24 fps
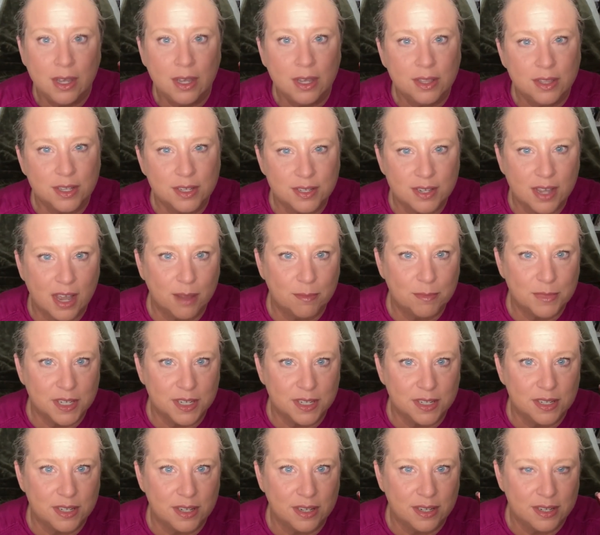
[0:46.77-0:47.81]
This comes
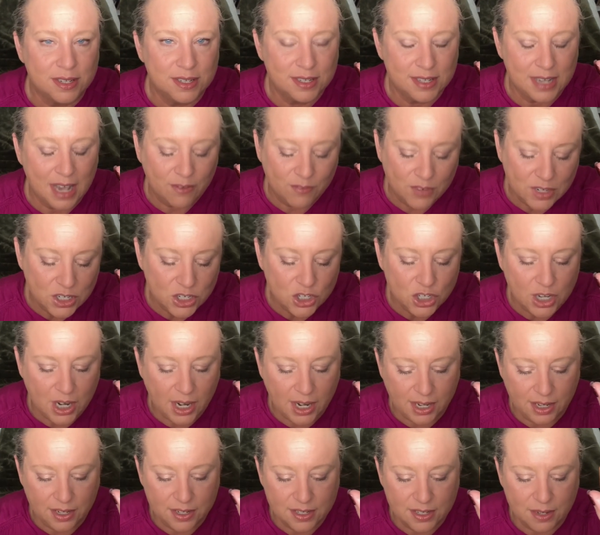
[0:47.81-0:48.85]
in 7
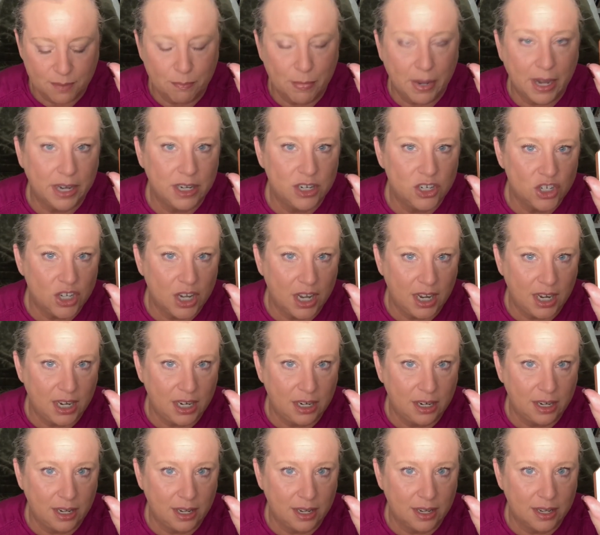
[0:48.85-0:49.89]
shades. My
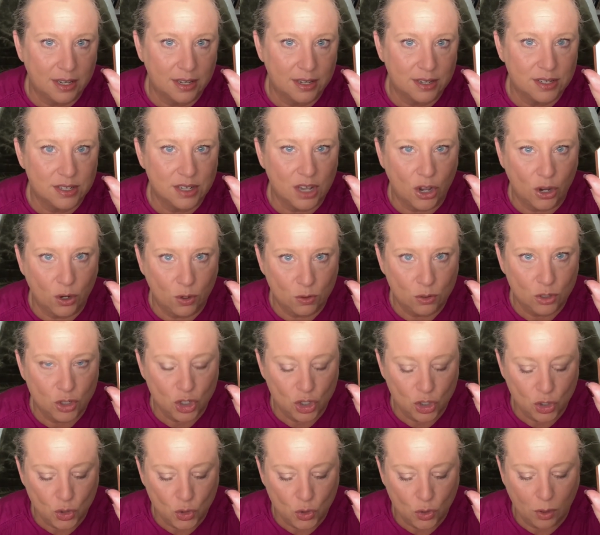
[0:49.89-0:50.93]
shade is
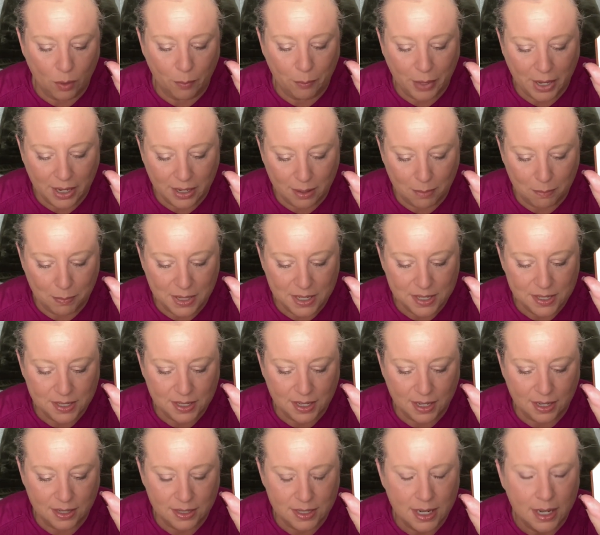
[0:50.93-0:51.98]
02 Butter
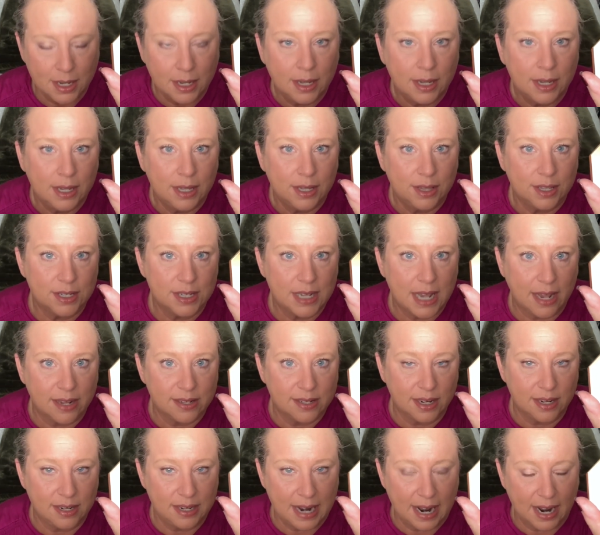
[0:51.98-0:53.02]
Biscuit. This has
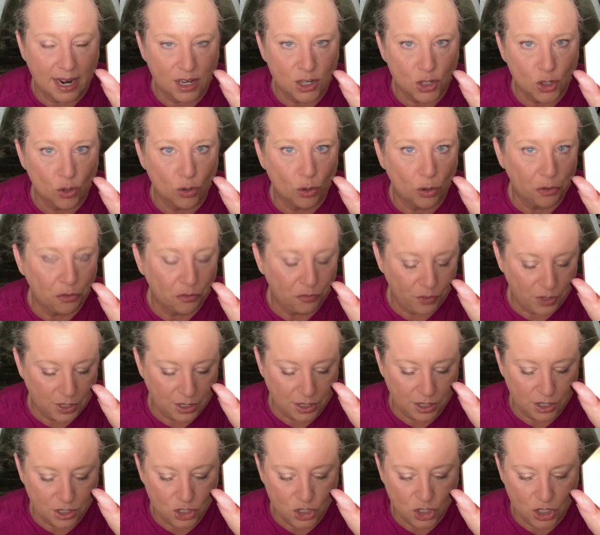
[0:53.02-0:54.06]
a natural
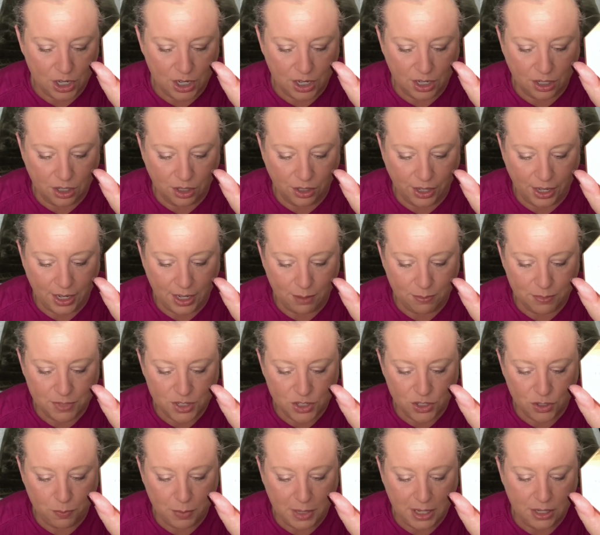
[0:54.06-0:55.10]
finish. It claims
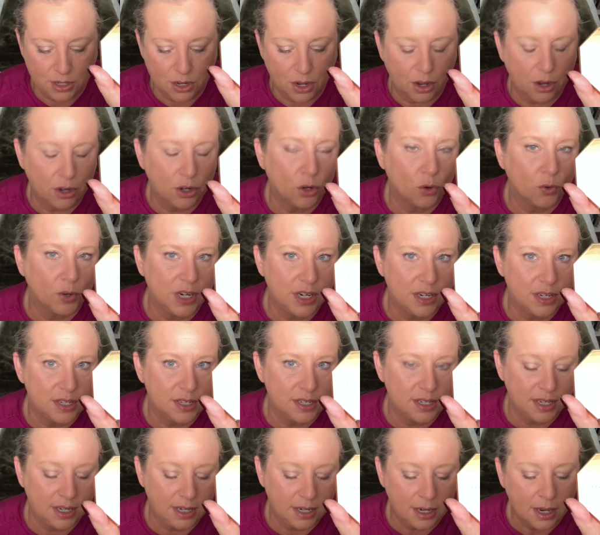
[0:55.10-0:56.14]
to be
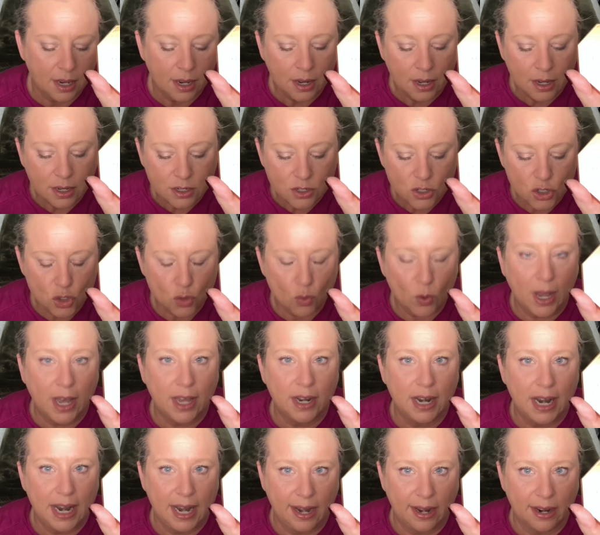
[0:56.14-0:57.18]
non-greasy,
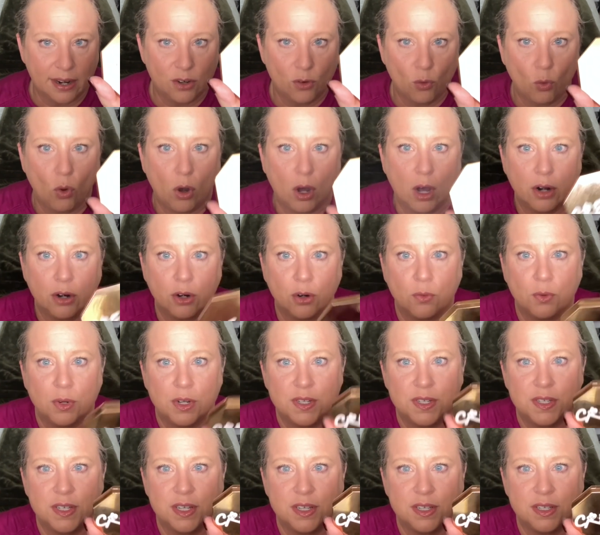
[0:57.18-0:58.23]
sweat, and water
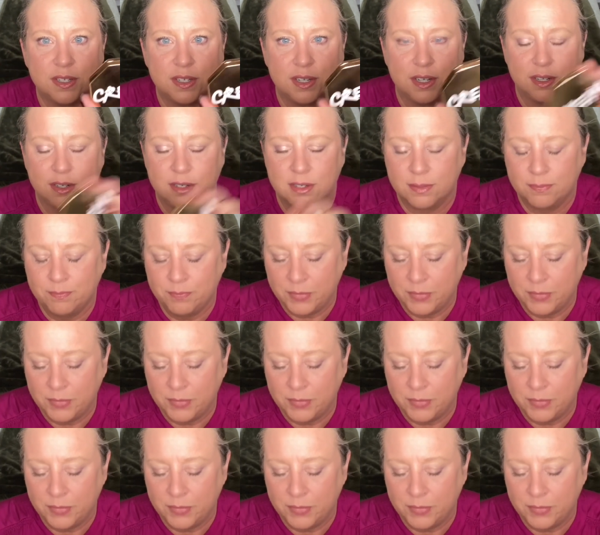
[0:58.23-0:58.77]
resistant.